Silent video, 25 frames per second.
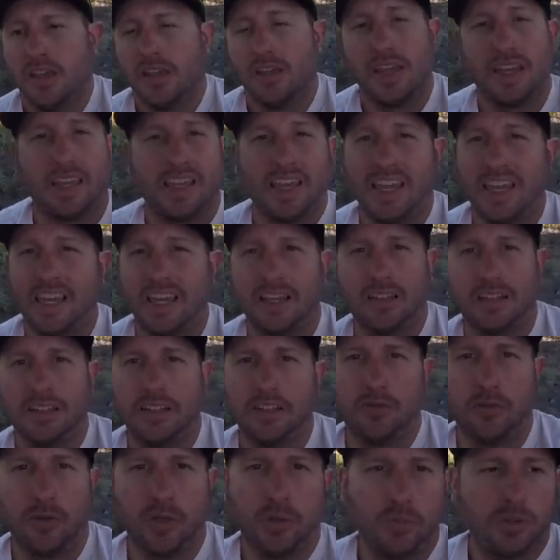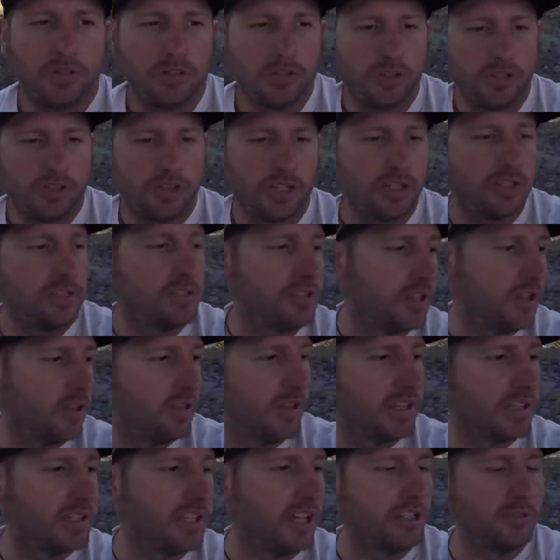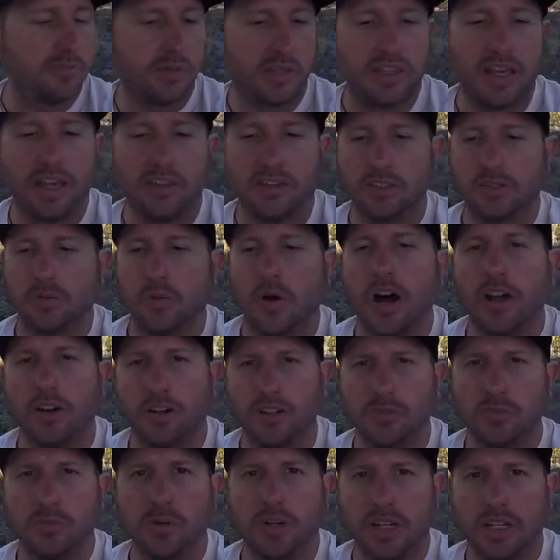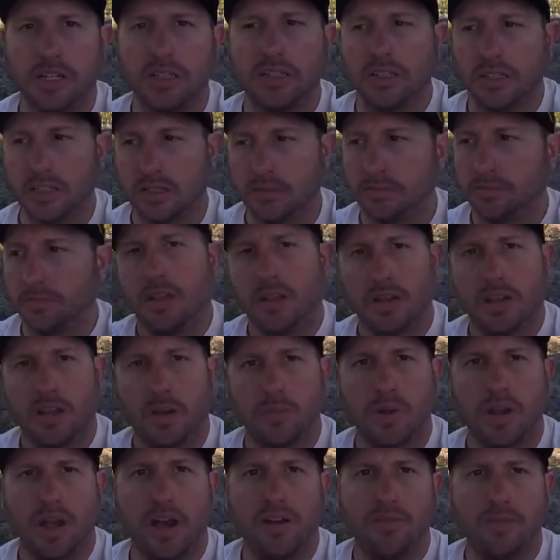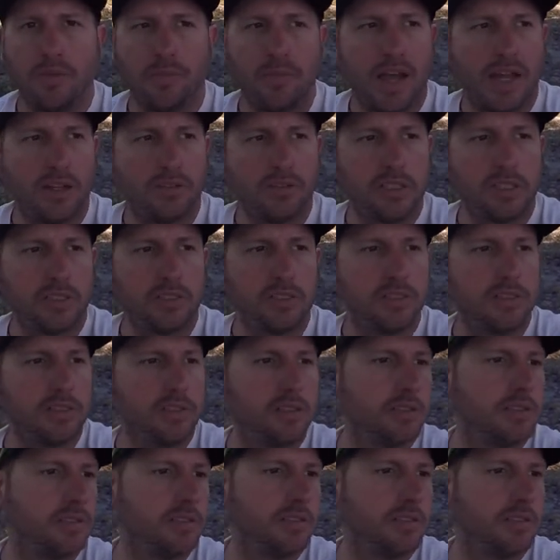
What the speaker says: They can't live with pollution, so that tells me that this water is pretty clean coming off the mountains.